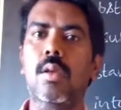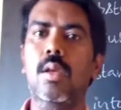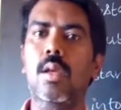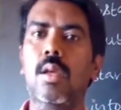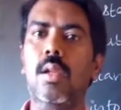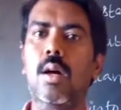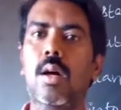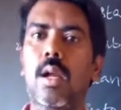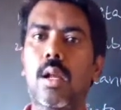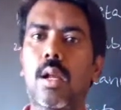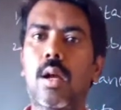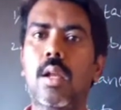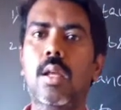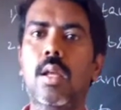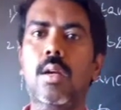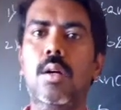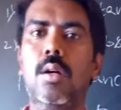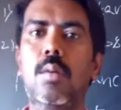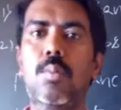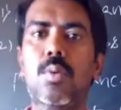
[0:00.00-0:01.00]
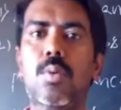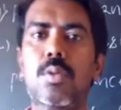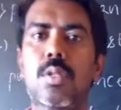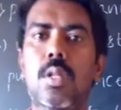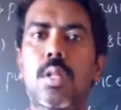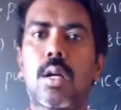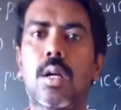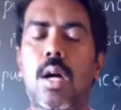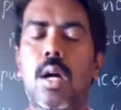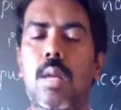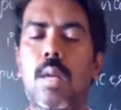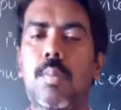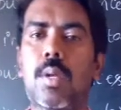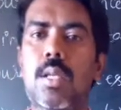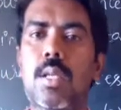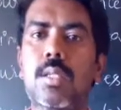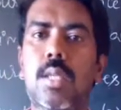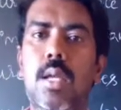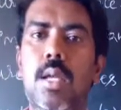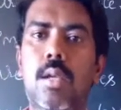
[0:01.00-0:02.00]
In organic compounds, the carbon
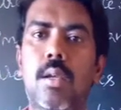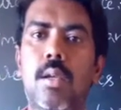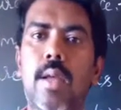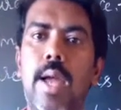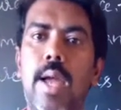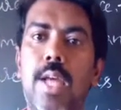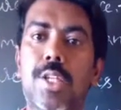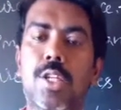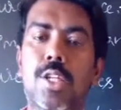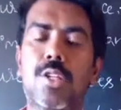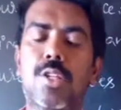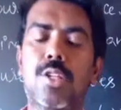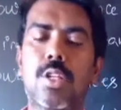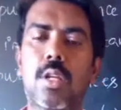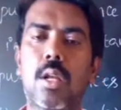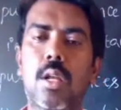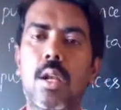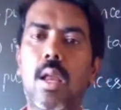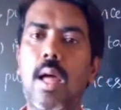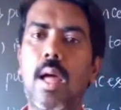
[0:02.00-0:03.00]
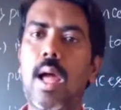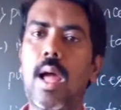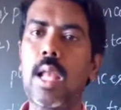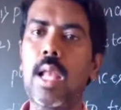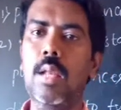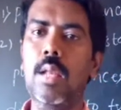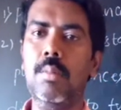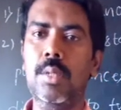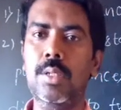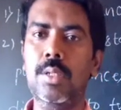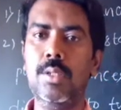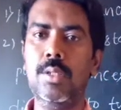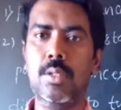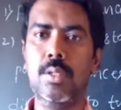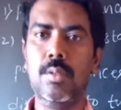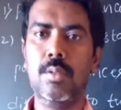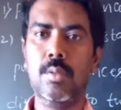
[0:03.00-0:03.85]
is an essential element.